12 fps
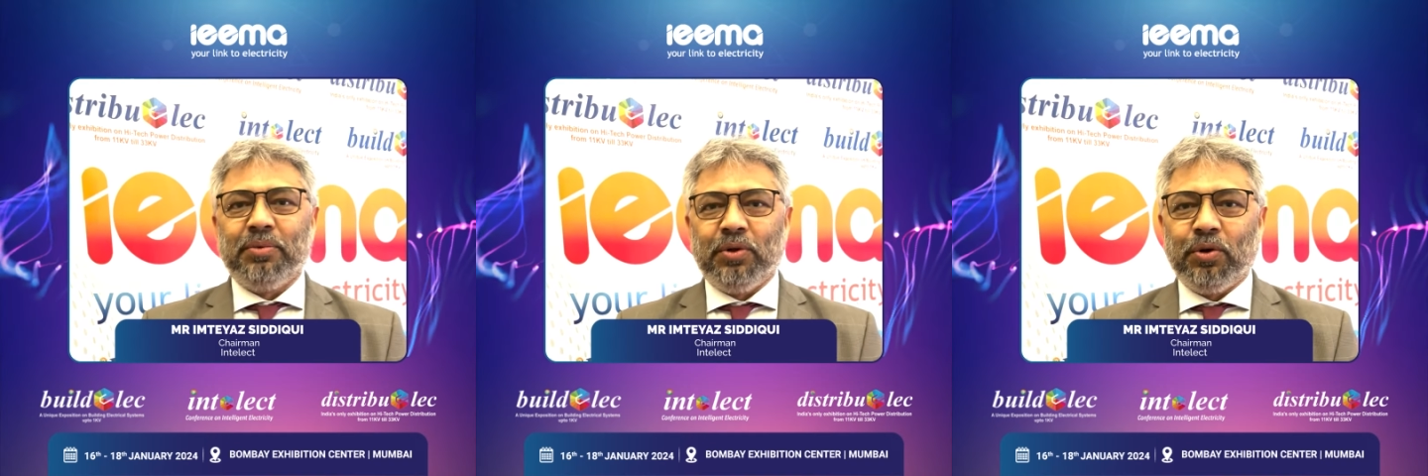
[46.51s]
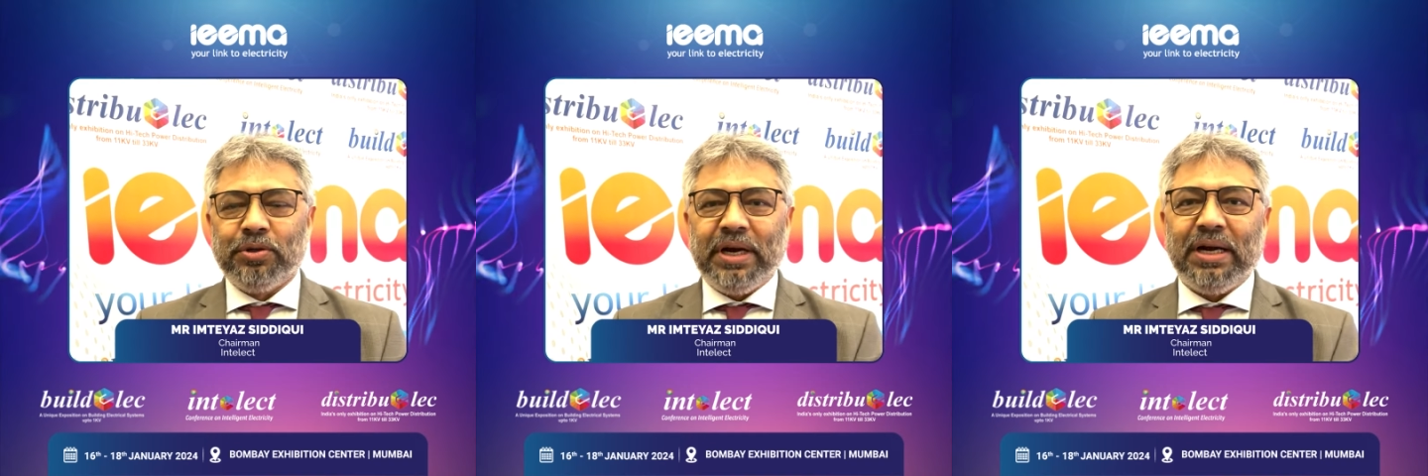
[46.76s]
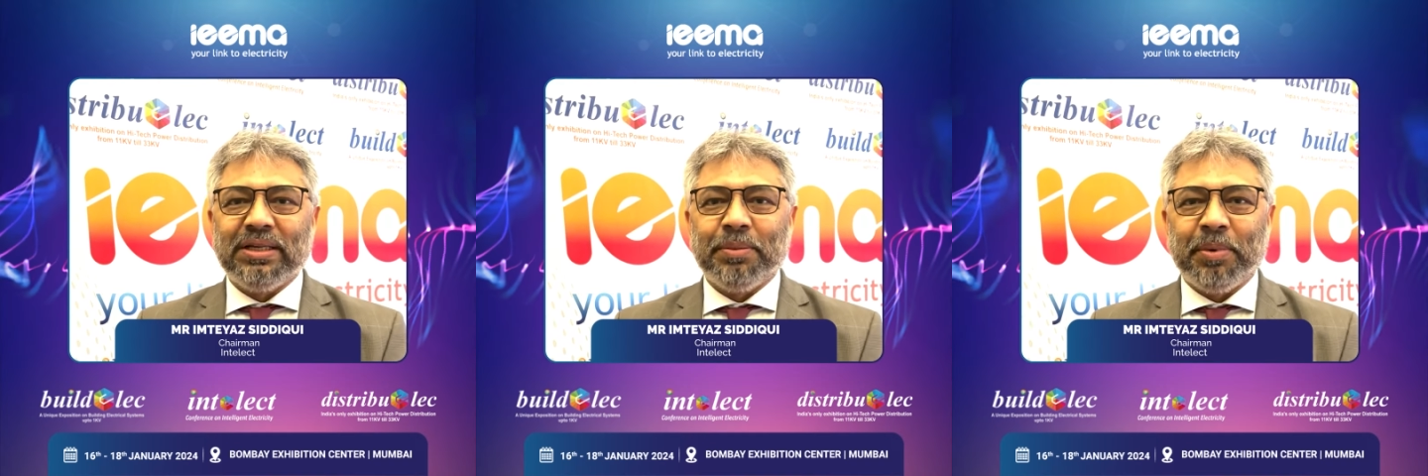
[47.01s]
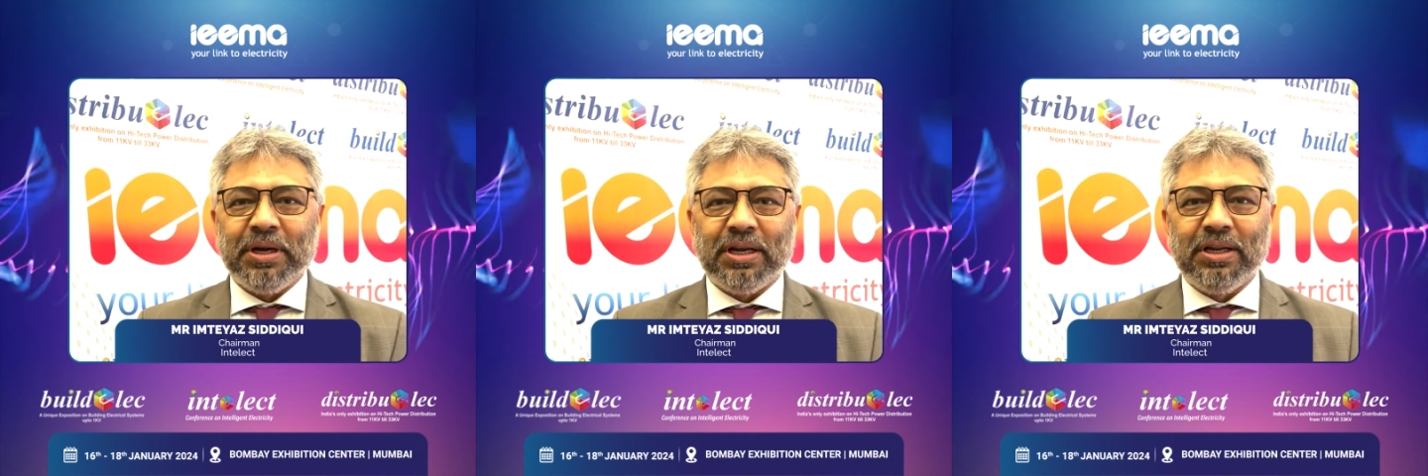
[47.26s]
you know
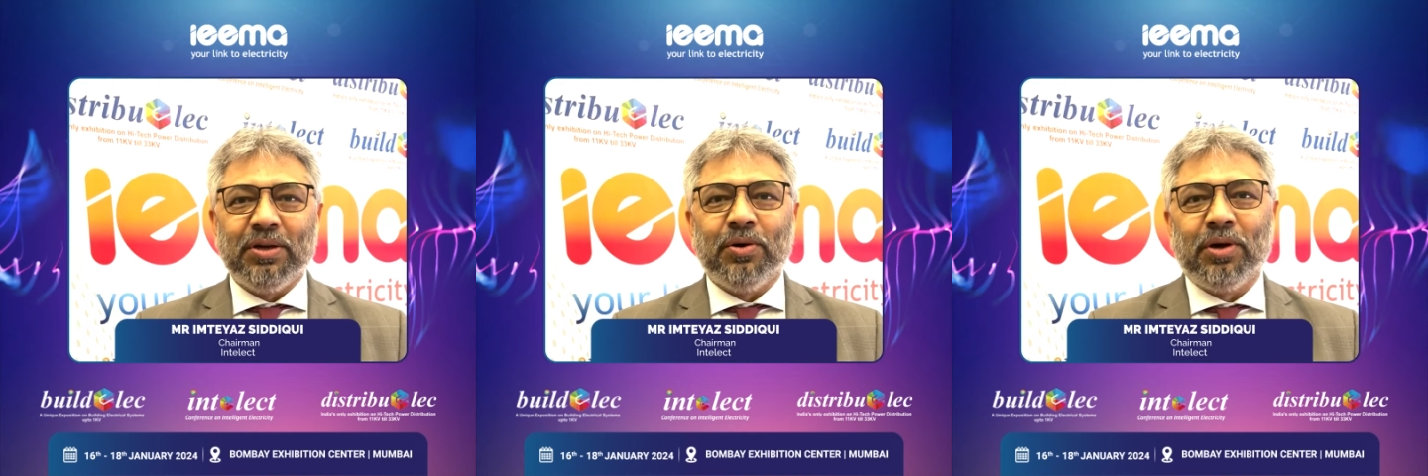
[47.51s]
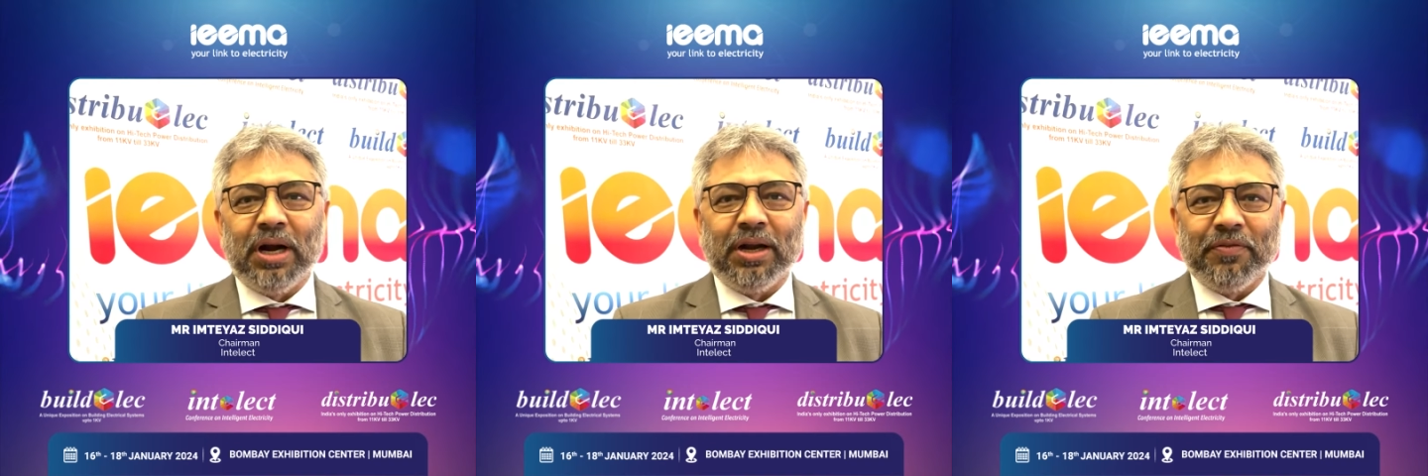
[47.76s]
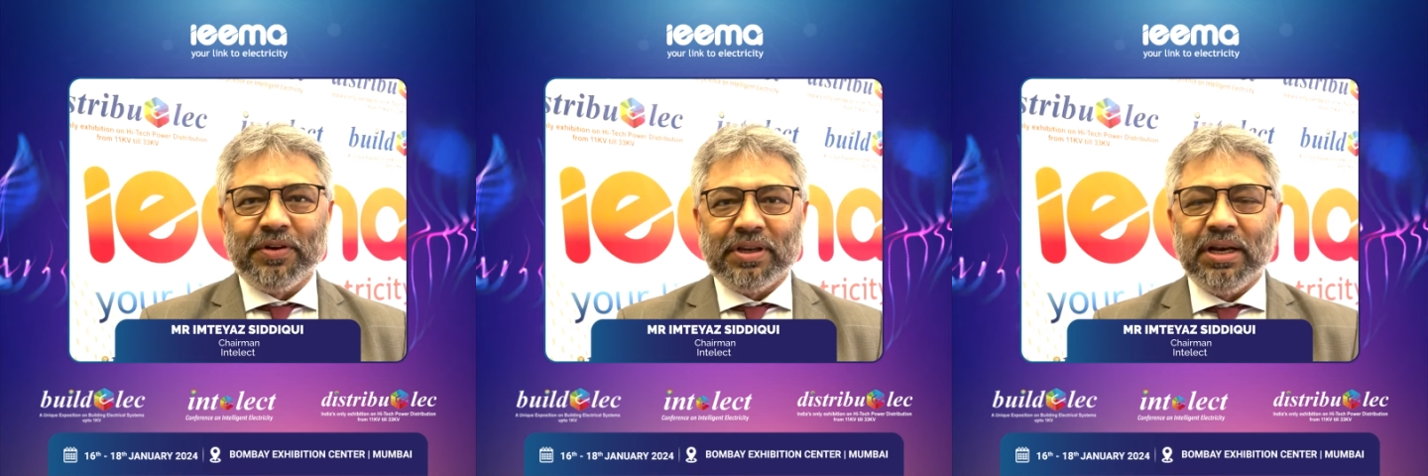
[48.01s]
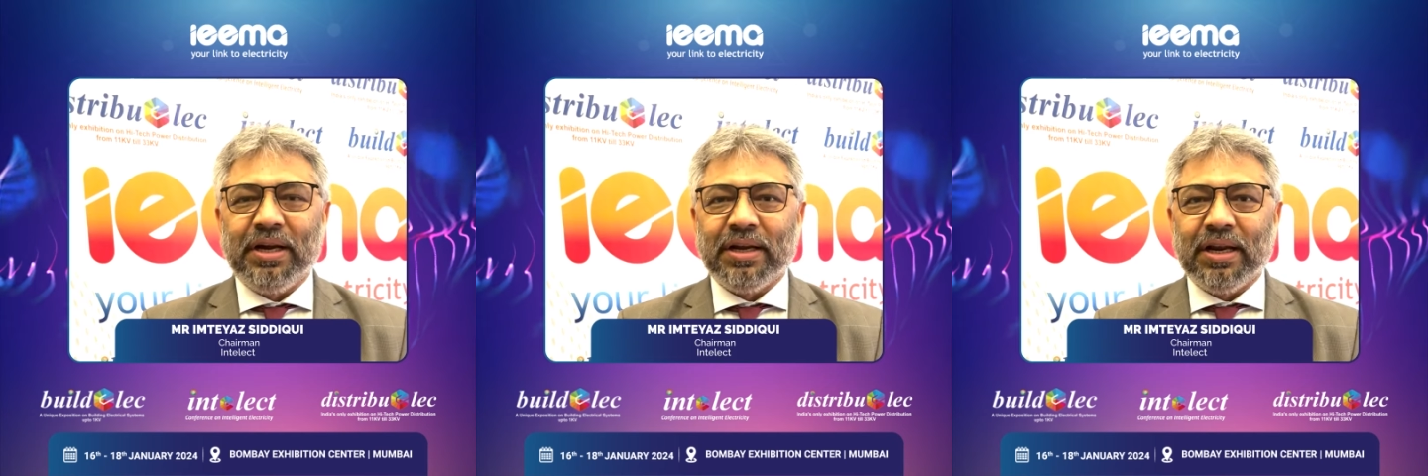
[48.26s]
ChatGPT or
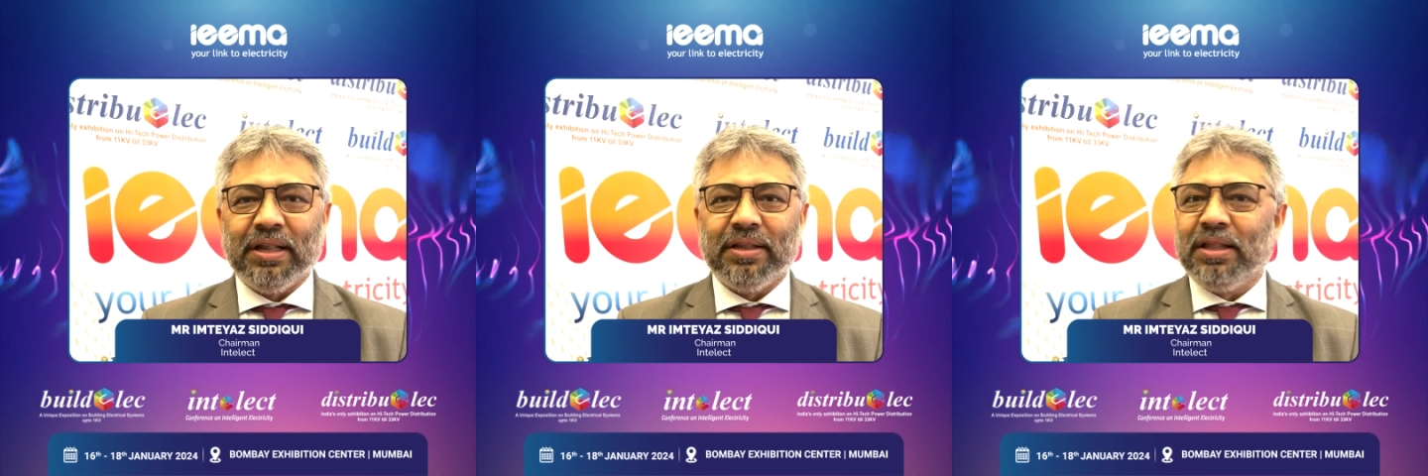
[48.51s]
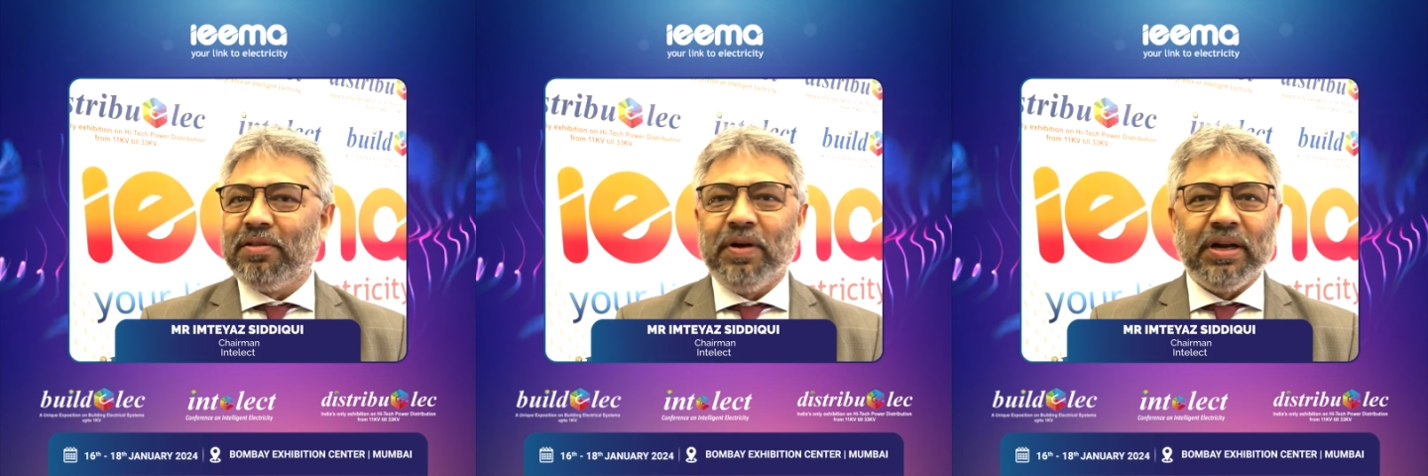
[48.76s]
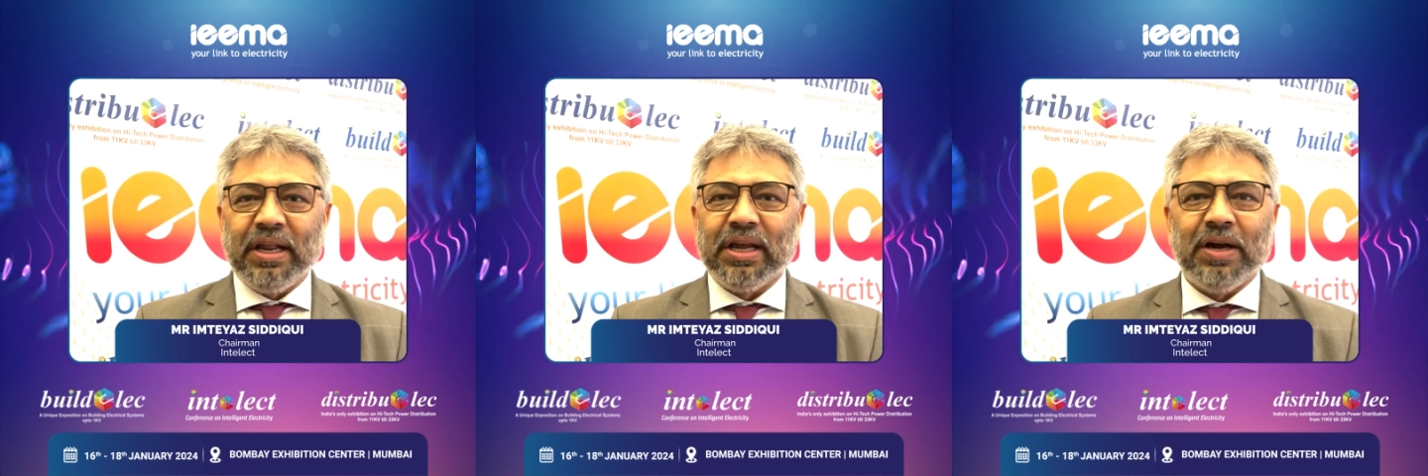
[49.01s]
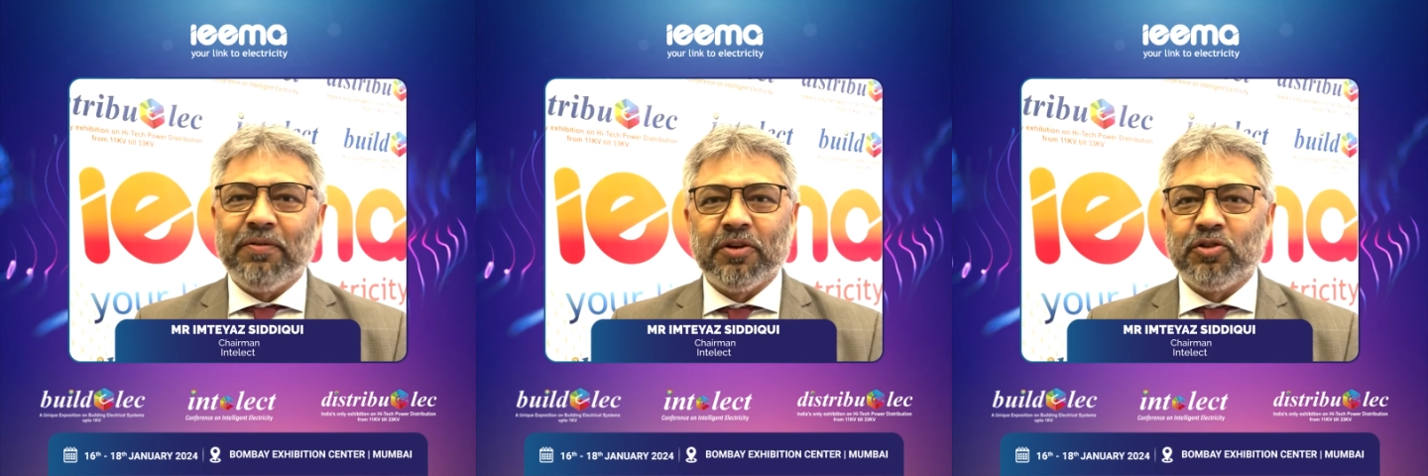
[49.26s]
artificial intelligence will
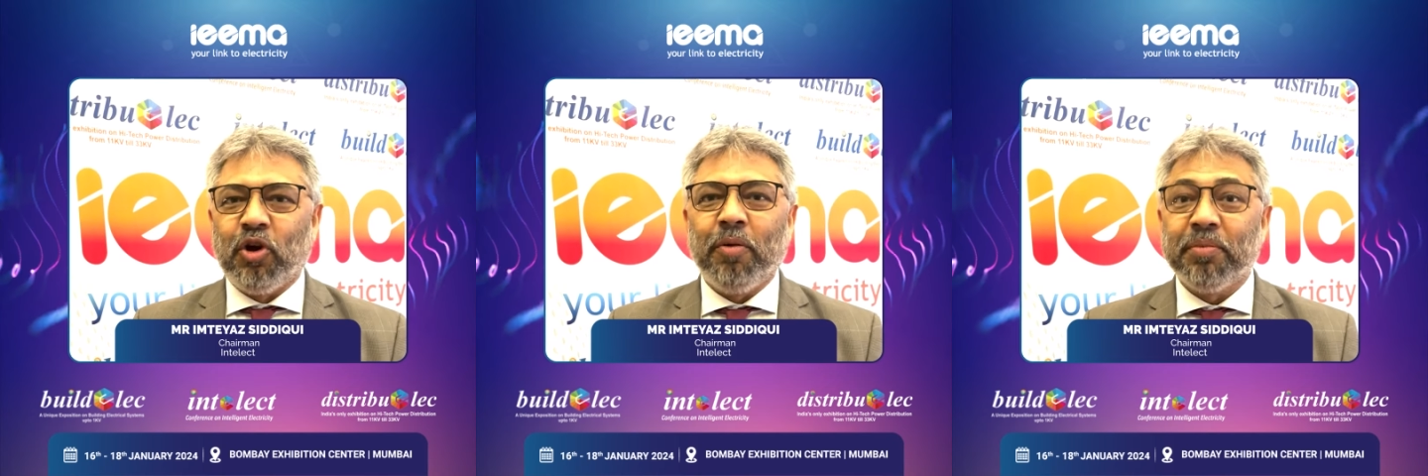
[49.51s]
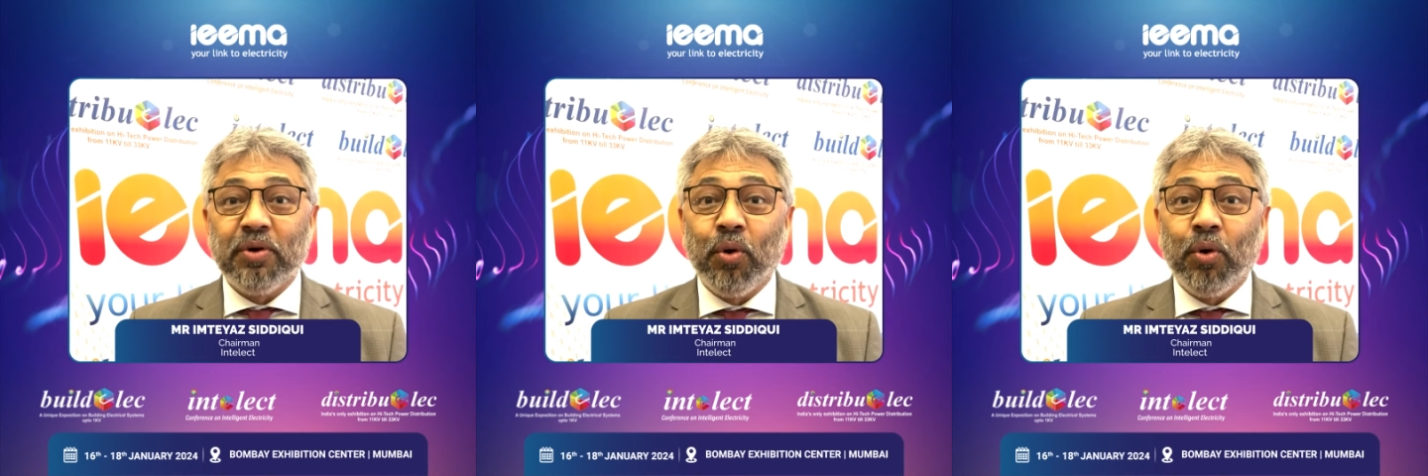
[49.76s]
take our job.